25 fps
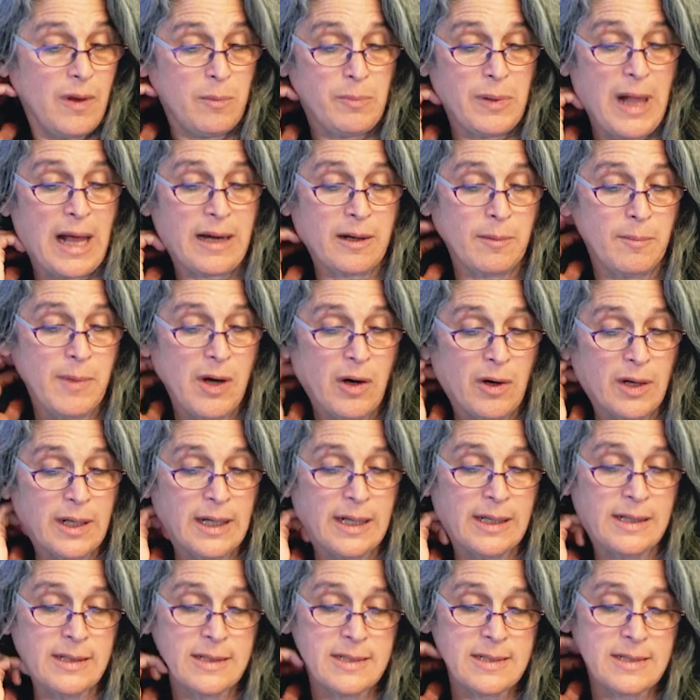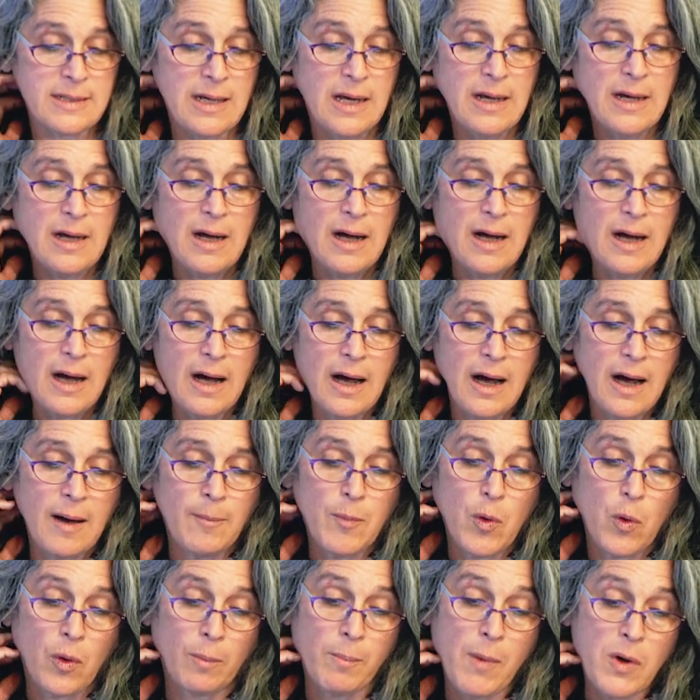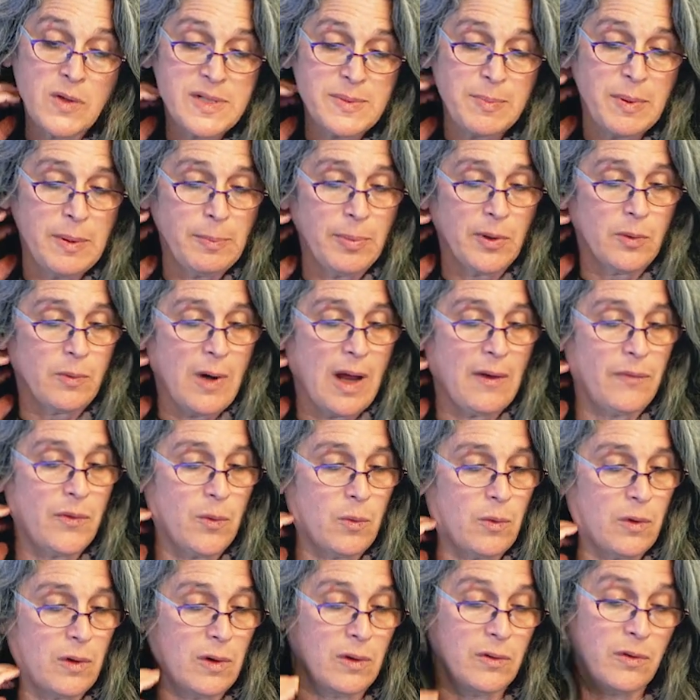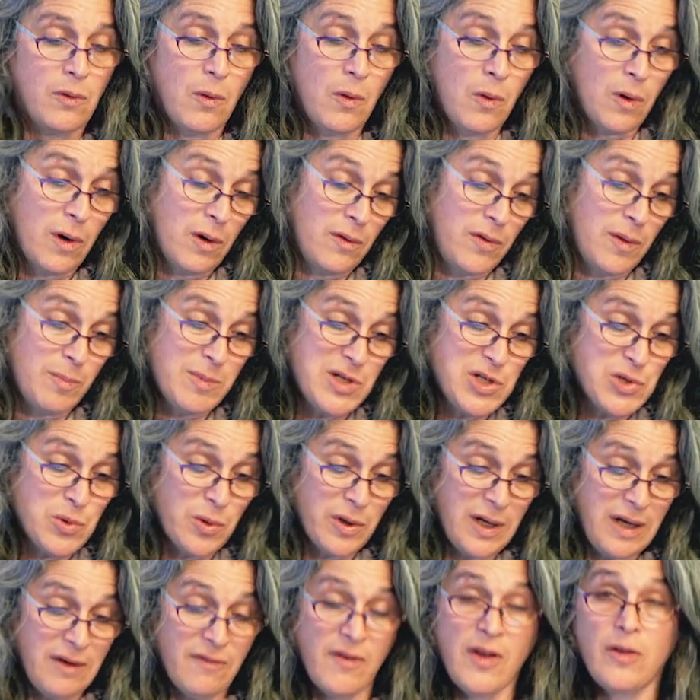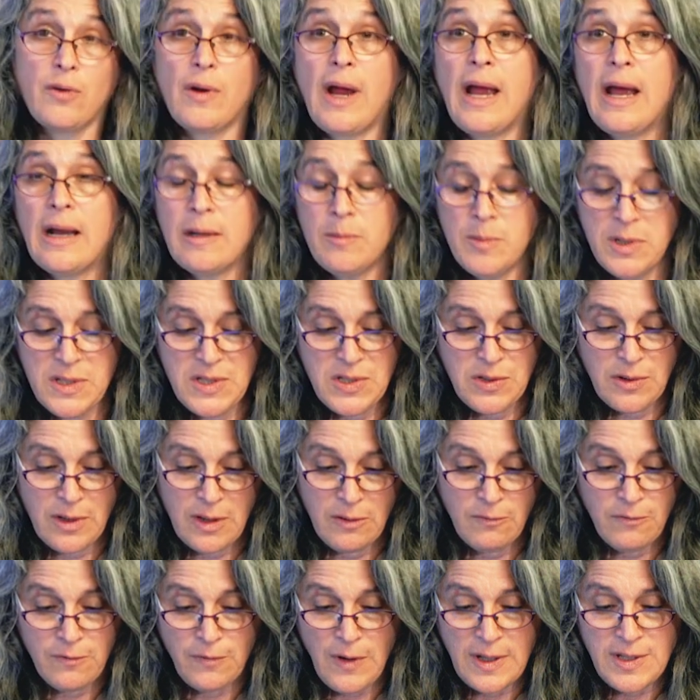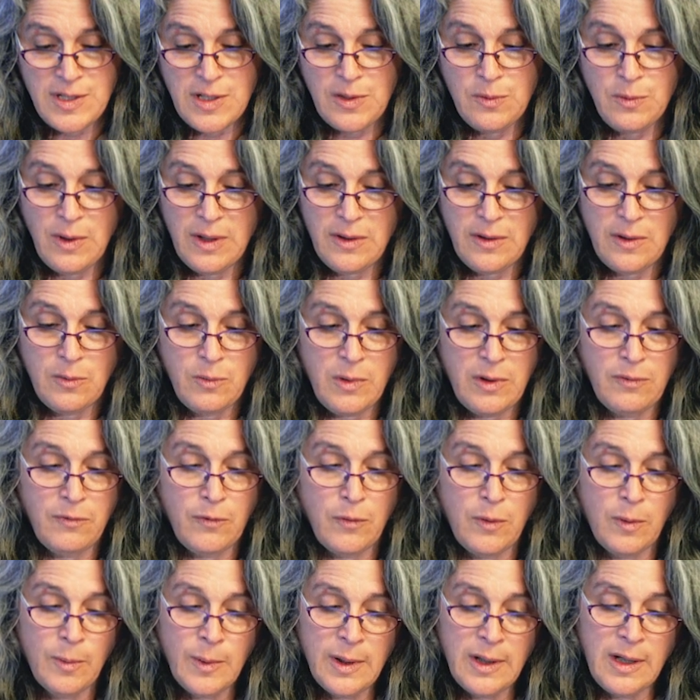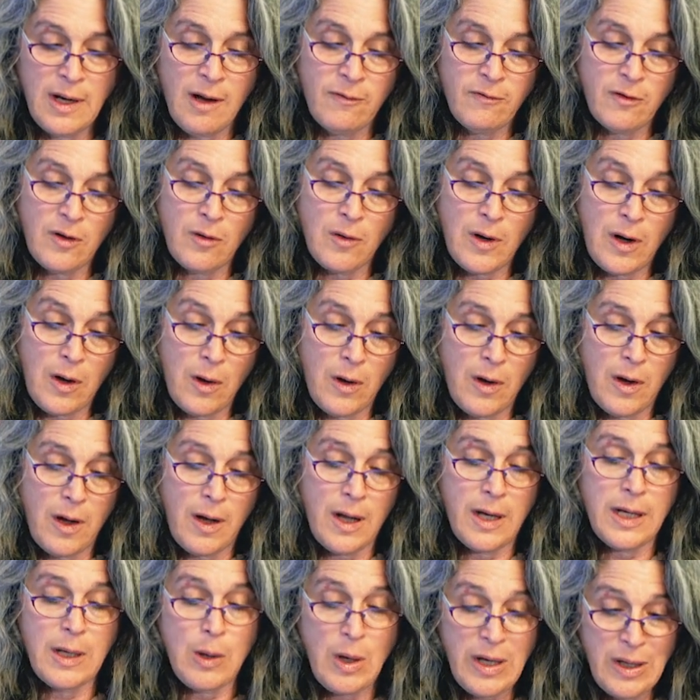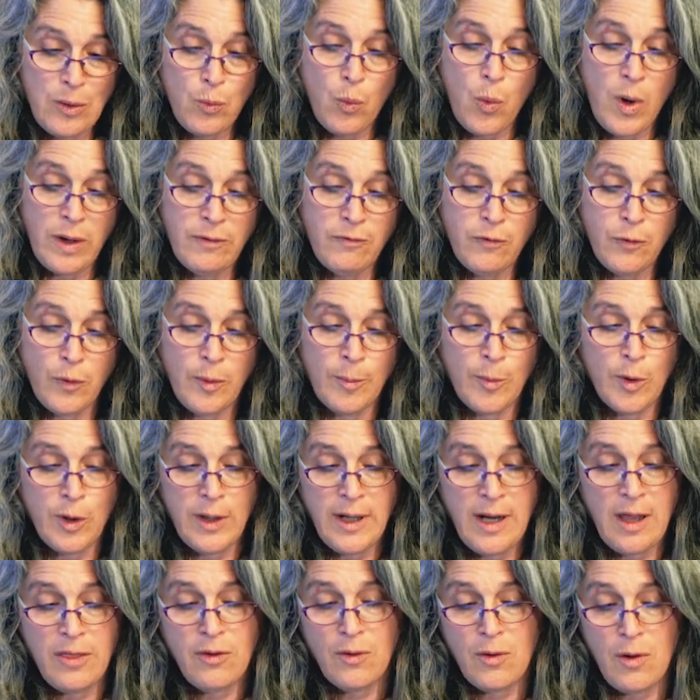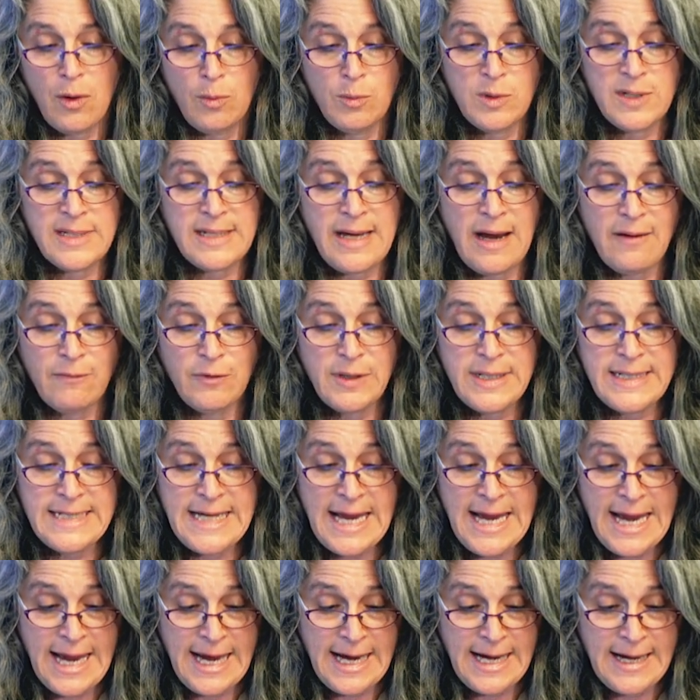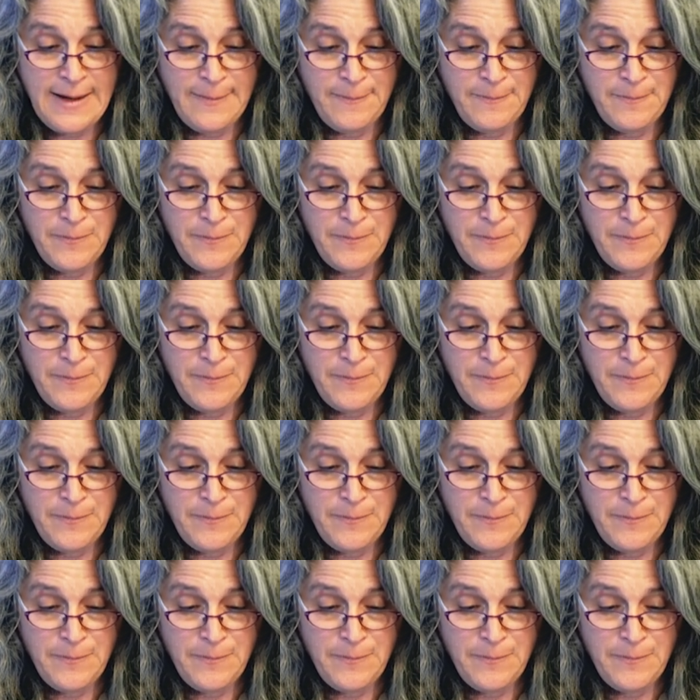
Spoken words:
that Black Americans or most people around the world or the majority of other animals are confronted with in one form or another almost every day.